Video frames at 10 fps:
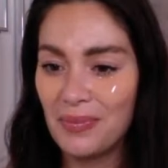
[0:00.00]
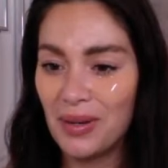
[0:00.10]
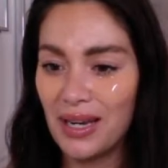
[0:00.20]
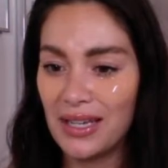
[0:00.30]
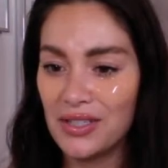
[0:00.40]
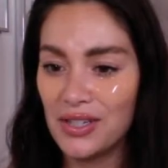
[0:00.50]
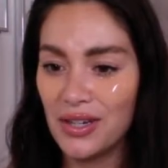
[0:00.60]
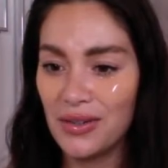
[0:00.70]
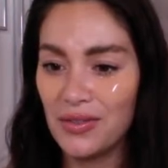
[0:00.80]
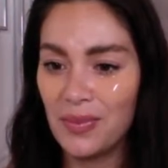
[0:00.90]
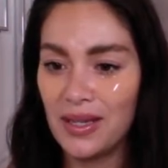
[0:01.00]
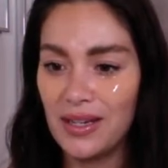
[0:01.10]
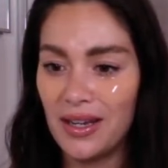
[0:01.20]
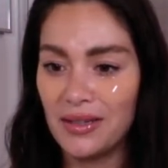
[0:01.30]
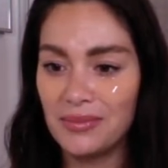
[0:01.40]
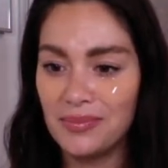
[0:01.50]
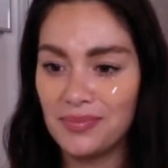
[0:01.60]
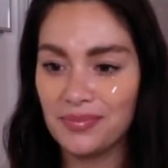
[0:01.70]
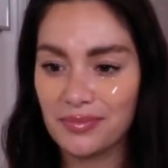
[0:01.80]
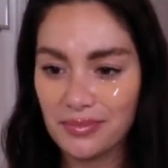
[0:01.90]
Bless you. You've been
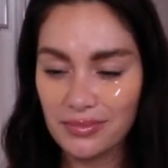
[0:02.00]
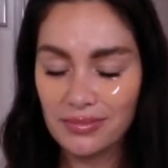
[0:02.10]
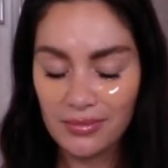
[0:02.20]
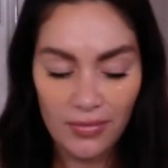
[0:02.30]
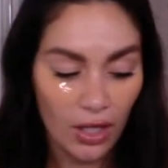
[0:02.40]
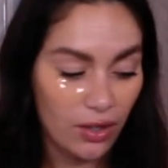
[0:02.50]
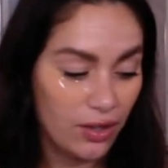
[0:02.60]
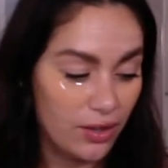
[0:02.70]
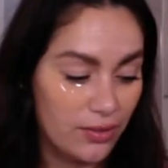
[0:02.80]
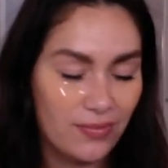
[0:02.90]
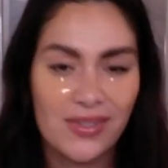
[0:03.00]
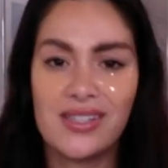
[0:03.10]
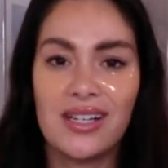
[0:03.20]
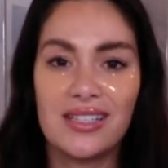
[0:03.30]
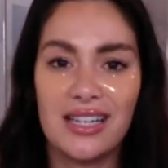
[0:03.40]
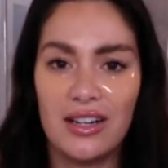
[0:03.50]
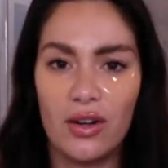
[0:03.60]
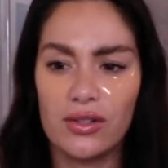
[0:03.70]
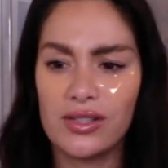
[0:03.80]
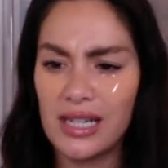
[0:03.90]
studying
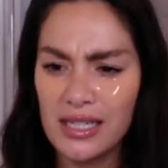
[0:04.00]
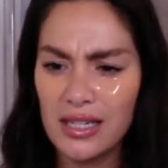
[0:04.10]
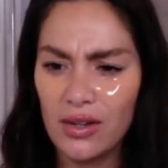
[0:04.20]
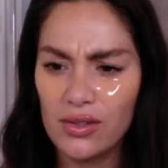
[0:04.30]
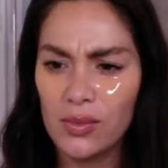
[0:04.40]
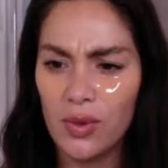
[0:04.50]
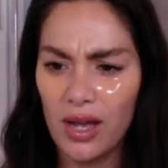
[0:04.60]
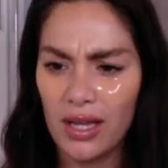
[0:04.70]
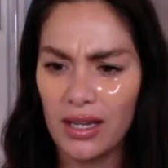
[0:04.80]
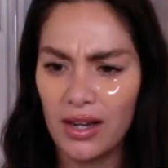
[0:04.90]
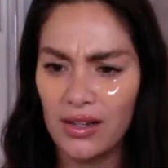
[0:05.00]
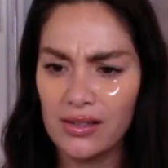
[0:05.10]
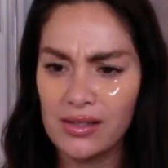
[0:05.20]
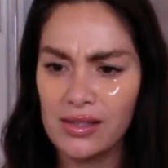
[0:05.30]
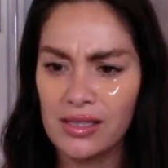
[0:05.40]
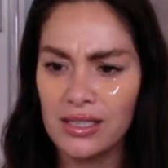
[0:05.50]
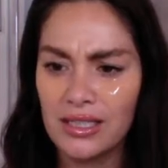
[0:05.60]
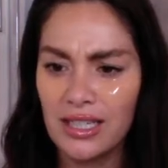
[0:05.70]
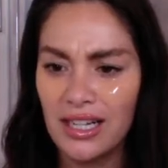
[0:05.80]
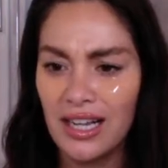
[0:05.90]
lots or working lots.
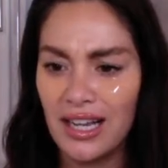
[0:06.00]
But